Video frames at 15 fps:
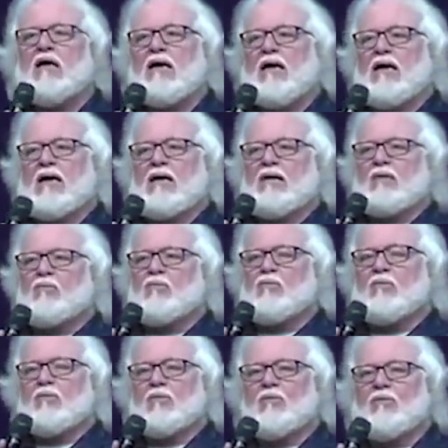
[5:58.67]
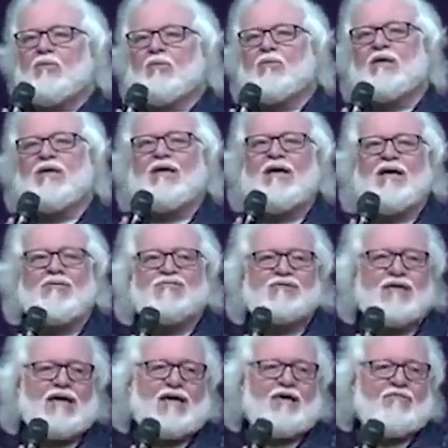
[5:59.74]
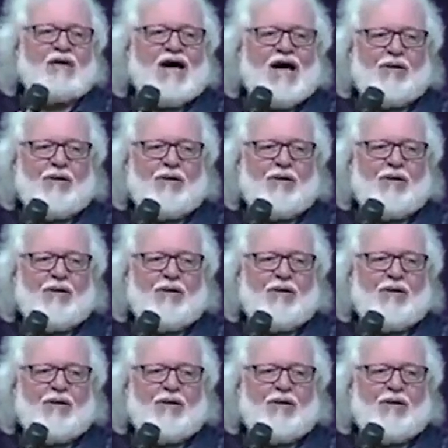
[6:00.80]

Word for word: And we have to have